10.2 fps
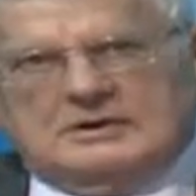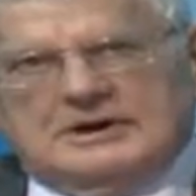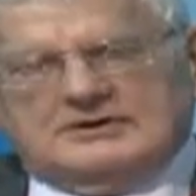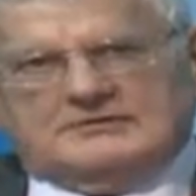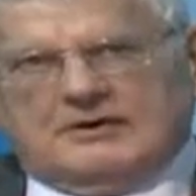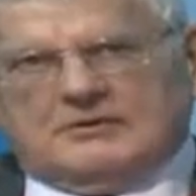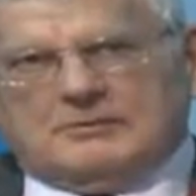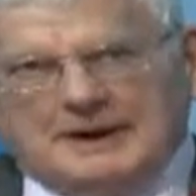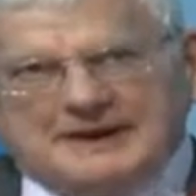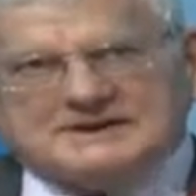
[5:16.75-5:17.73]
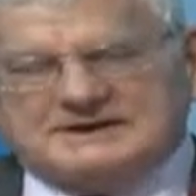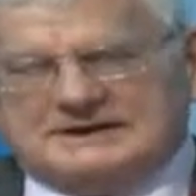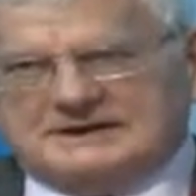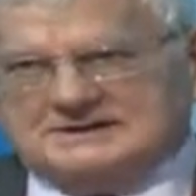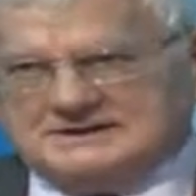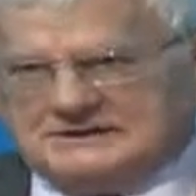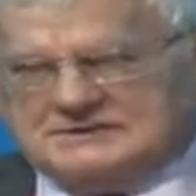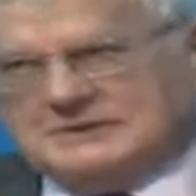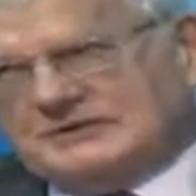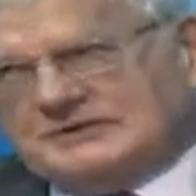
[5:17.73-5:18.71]
its vulnerability is going
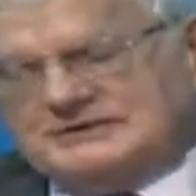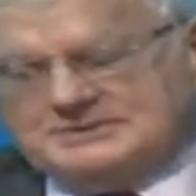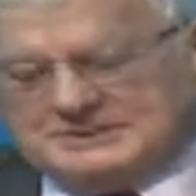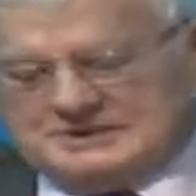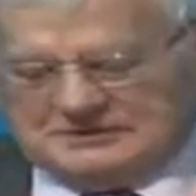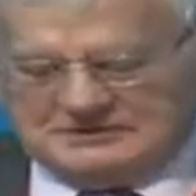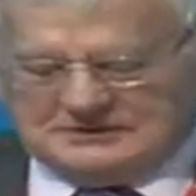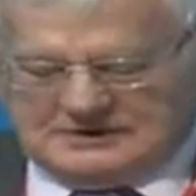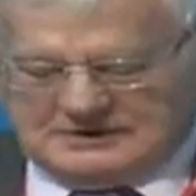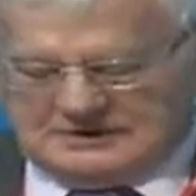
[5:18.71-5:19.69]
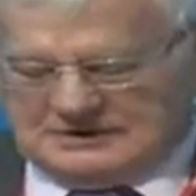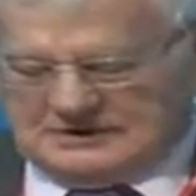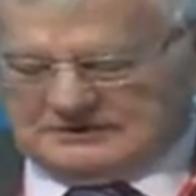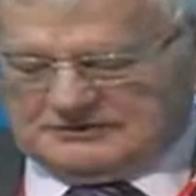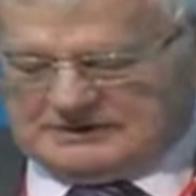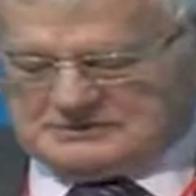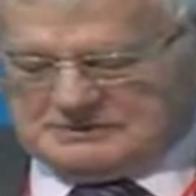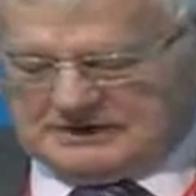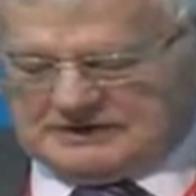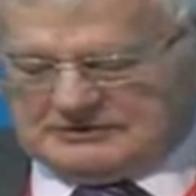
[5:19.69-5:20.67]
to increase because the threats
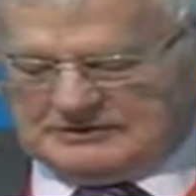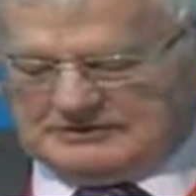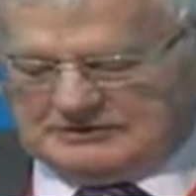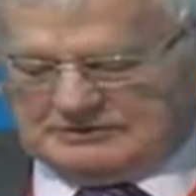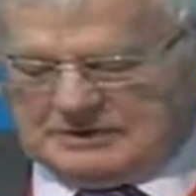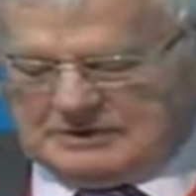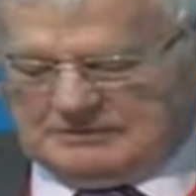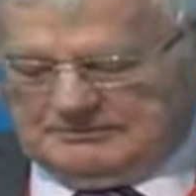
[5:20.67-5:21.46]
will increase as well.